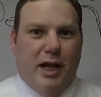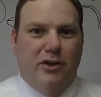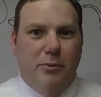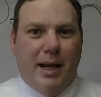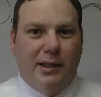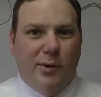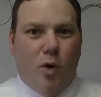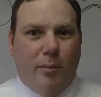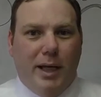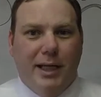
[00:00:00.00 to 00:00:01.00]
and you make a little
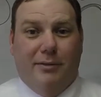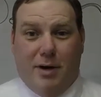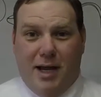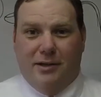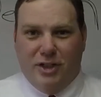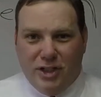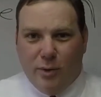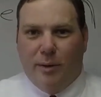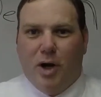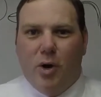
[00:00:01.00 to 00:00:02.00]
more money, right? You see
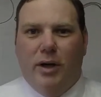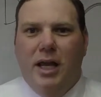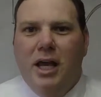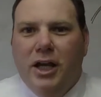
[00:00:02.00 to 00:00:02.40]
where I'm going?